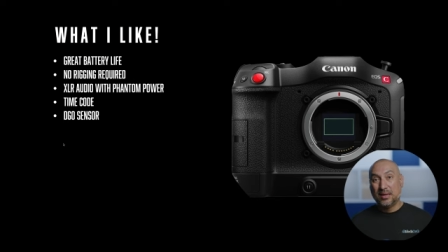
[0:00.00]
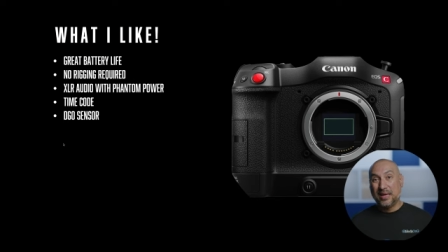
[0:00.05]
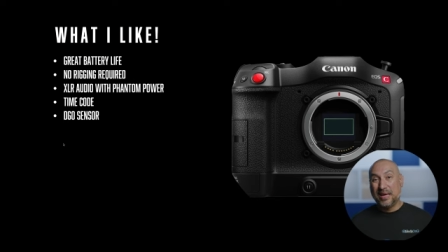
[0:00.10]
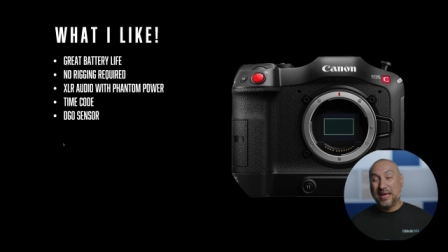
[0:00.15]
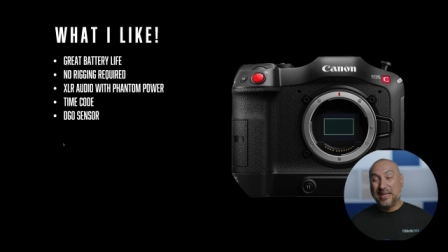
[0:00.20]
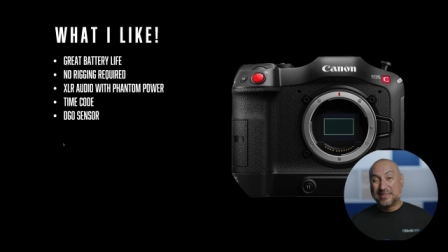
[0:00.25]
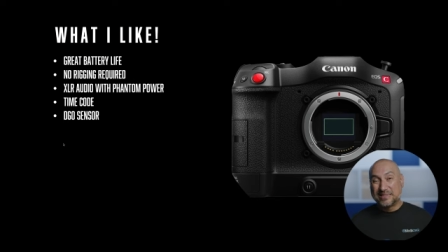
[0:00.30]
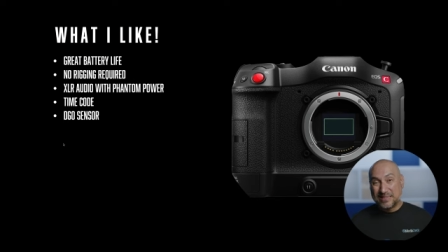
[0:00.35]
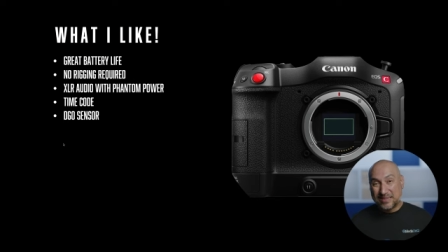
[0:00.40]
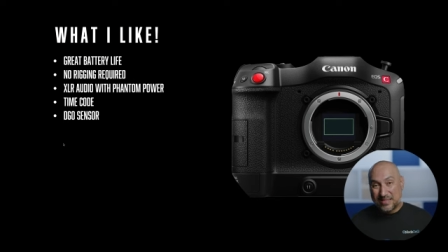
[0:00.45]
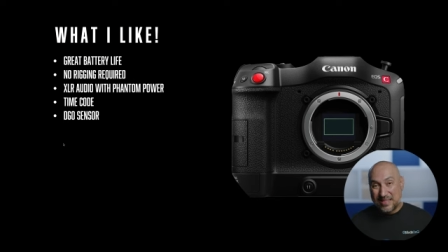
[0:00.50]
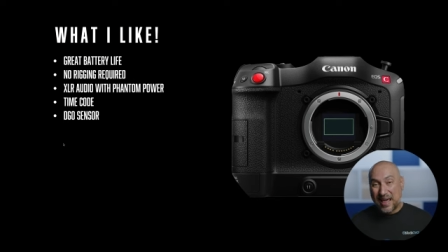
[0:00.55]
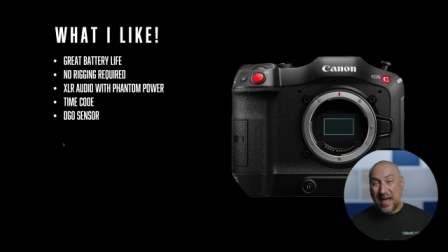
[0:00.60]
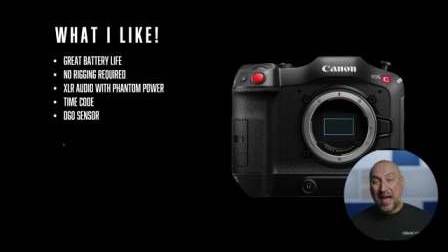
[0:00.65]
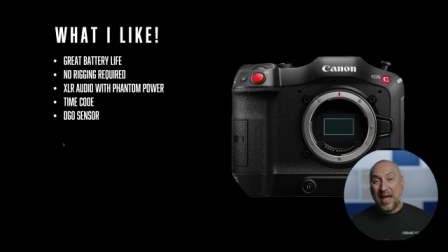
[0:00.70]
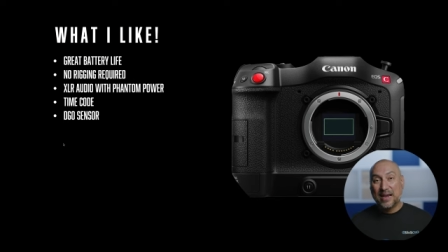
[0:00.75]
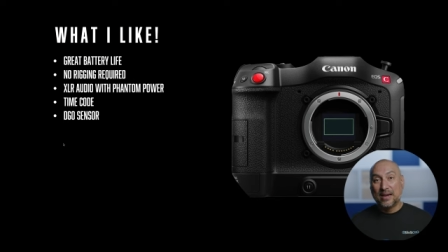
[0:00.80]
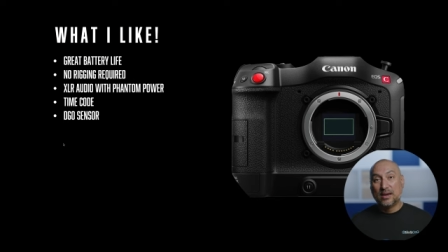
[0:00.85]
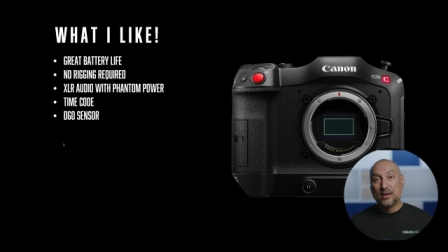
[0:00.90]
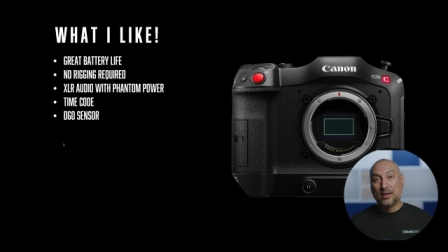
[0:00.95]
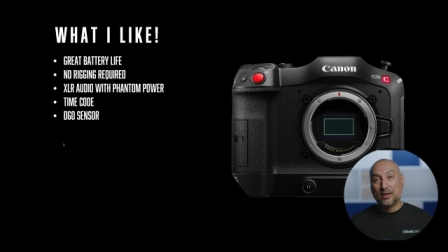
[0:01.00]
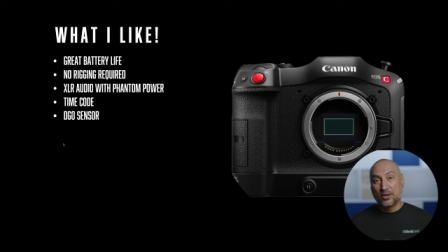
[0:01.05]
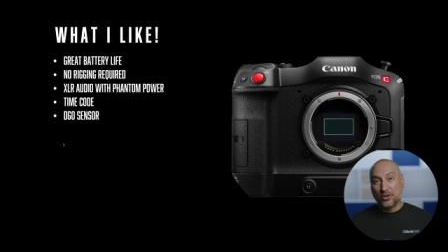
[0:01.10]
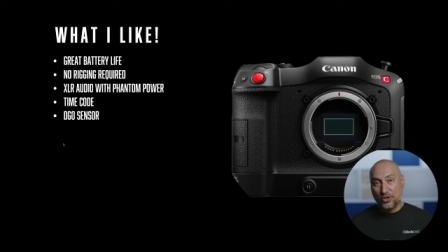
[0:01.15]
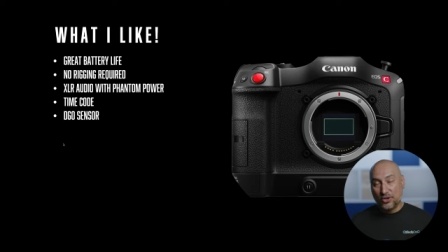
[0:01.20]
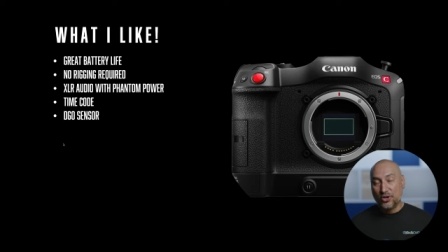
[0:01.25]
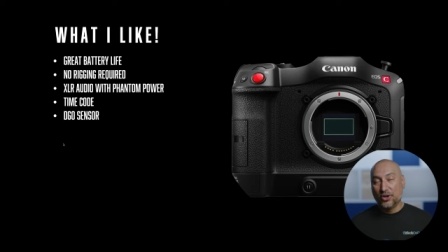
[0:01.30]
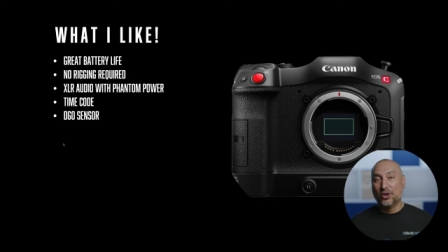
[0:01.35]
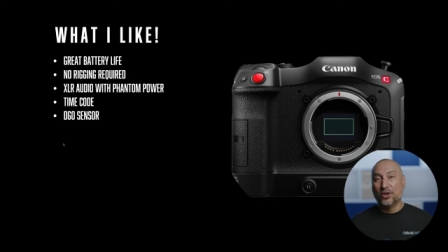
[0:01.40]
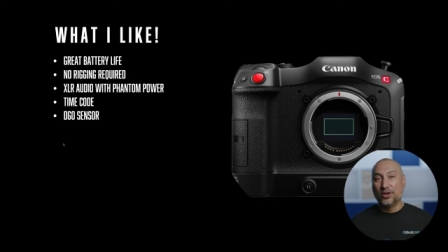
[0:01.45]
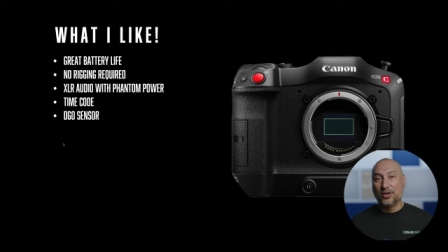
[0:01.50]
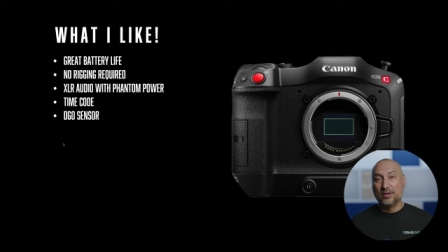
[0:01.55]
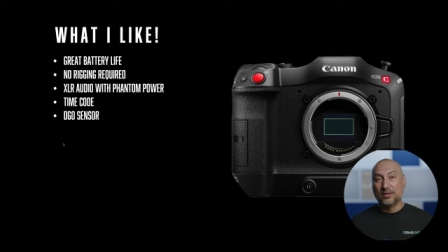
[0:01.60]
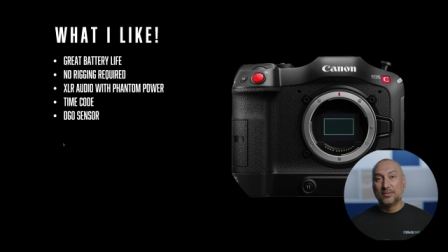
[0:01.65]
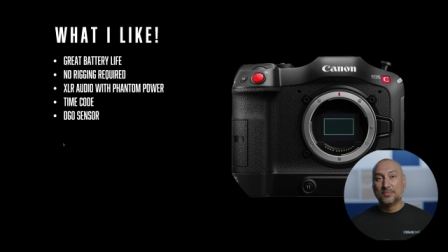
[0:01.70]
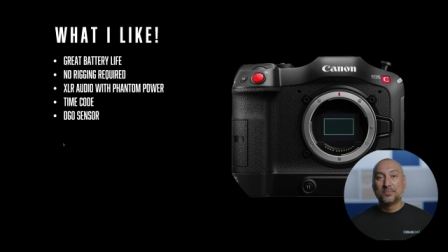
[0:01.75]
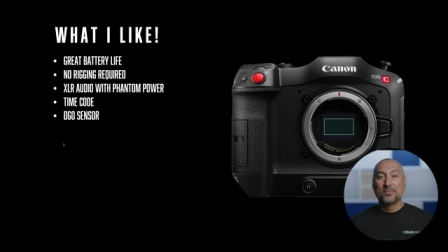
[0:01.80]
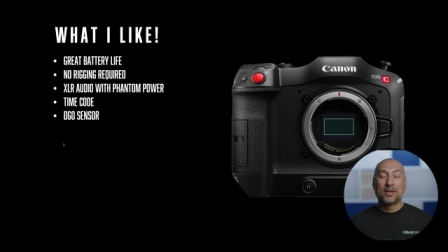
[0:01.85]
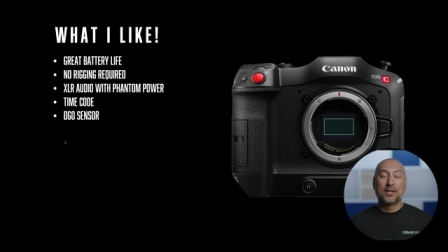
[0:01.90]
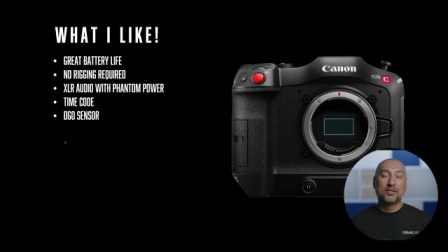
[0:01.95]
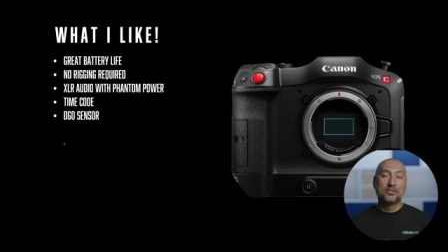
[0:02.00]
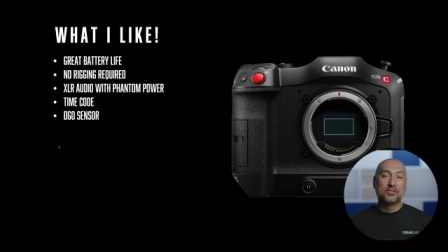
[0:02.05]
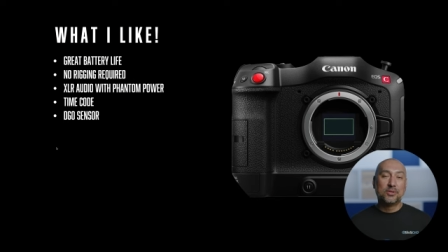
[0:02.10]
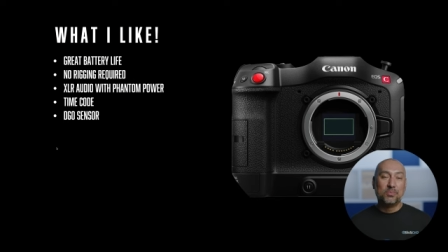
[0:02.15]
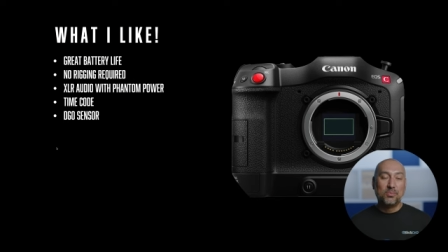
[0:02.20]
It's that good. So